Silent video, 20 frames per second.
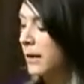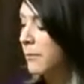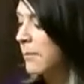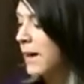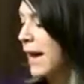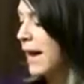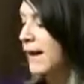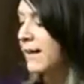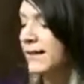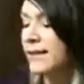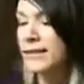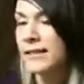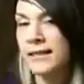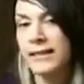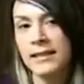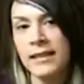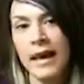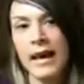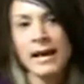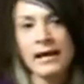A bag this
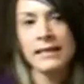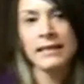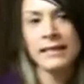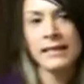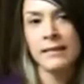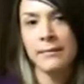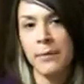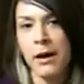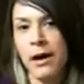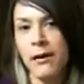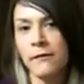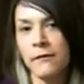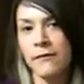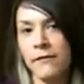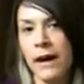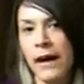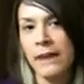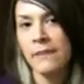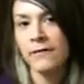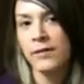size is about
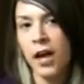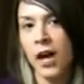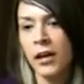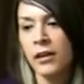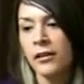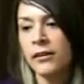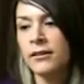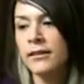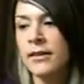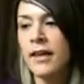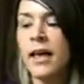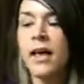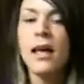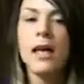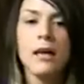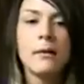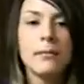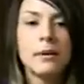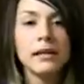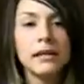$5.
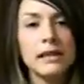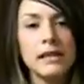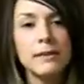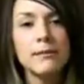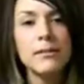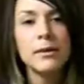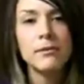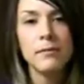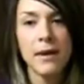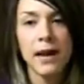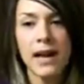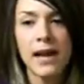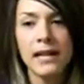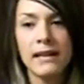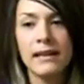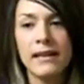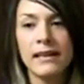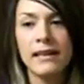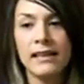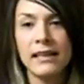But keep in
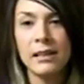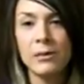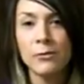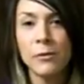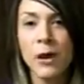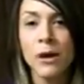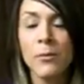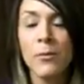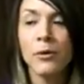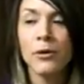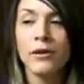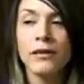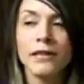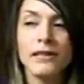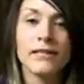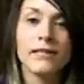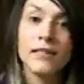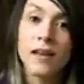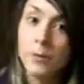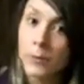mind that quinoa more
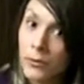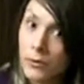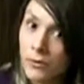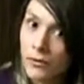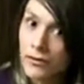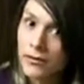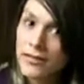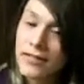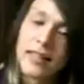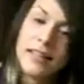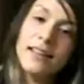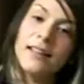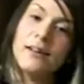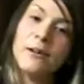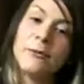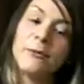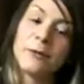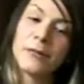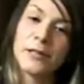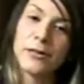than doubles
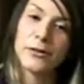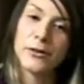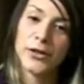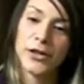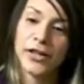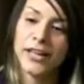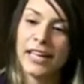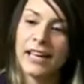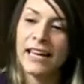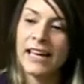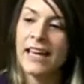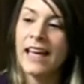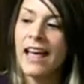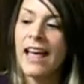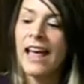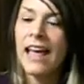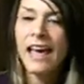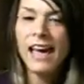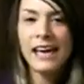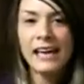when you cook it,
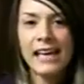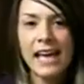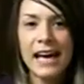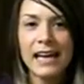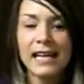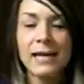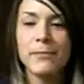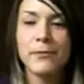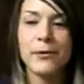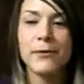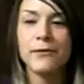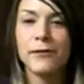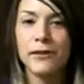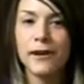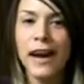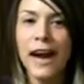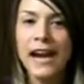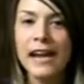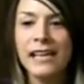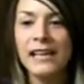and adding more
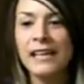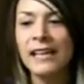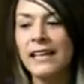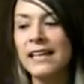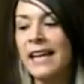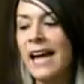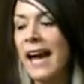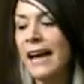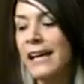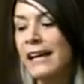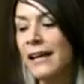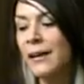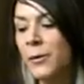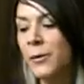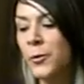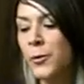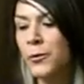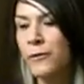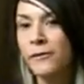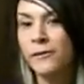variety and adding a
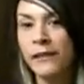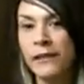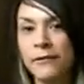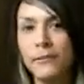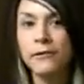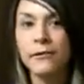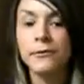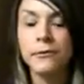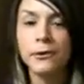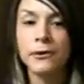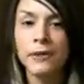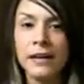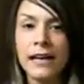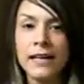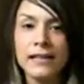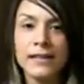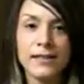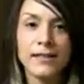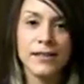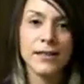more flavorful
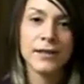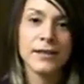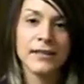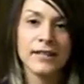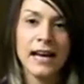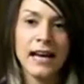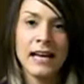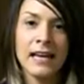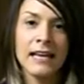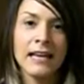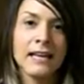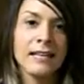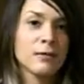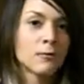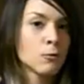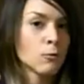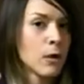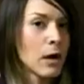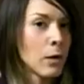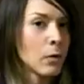grain into your diet
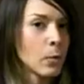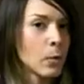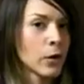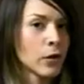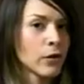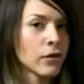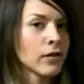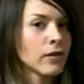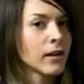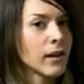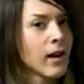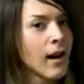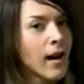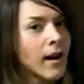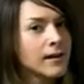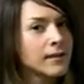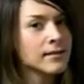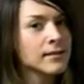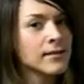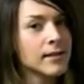is well worth the
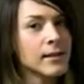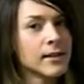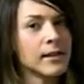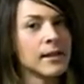cost.